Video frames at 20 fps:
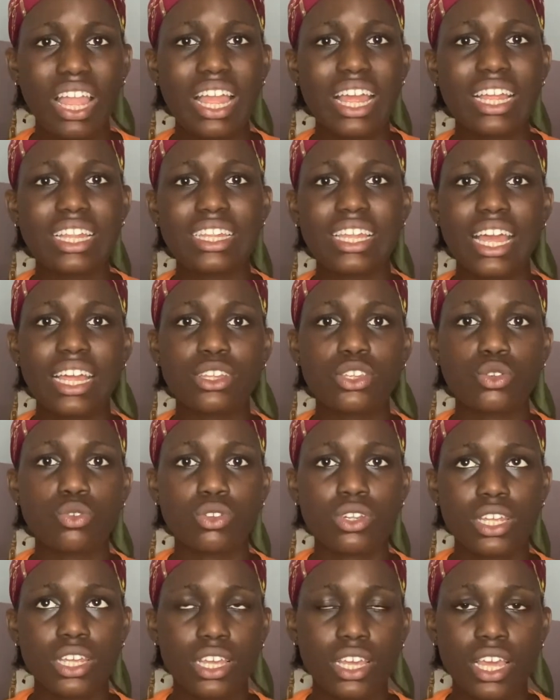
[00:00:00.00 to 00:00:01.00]
And then
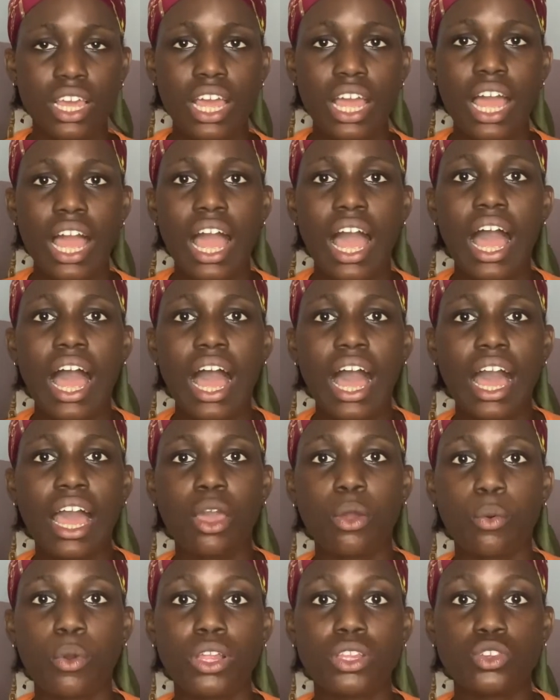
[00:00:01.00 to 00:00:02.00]
today, I
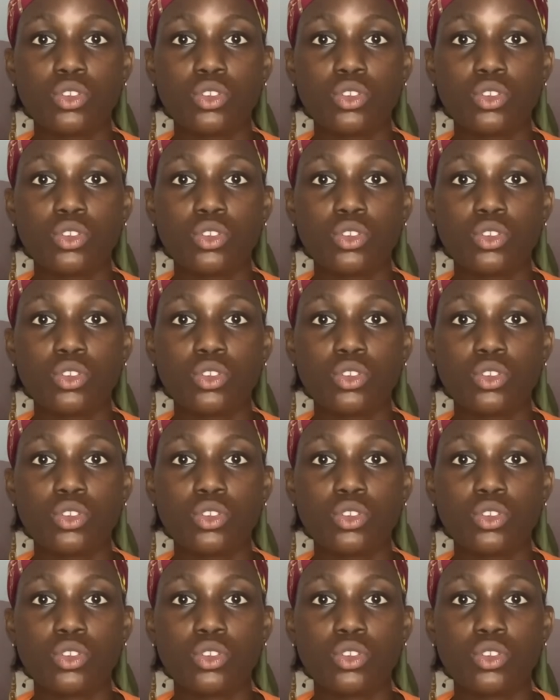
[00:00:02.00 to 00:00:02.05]
went